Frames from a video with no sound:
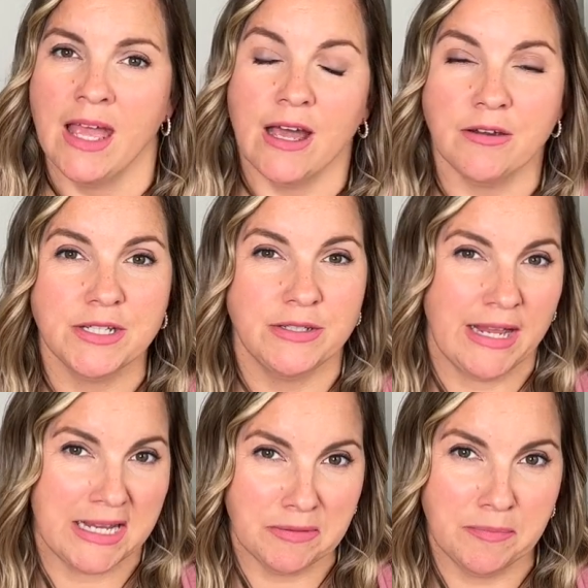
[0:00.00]
How can you
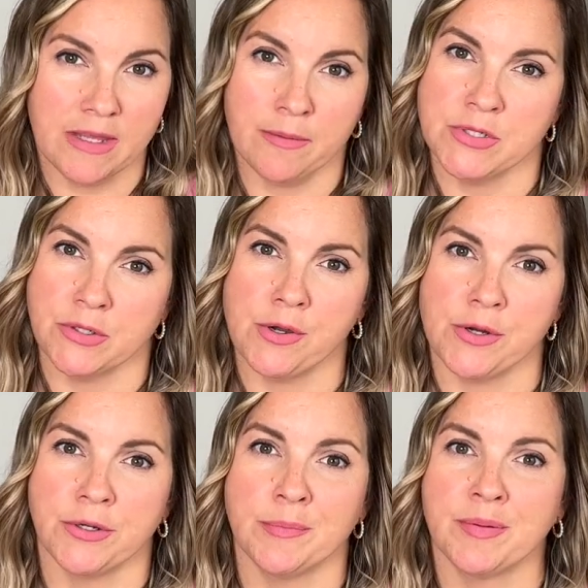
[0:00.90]
help them to
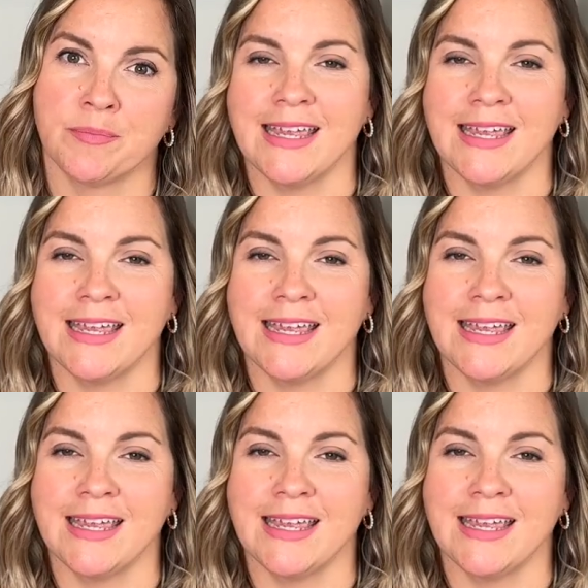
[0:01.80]
cope?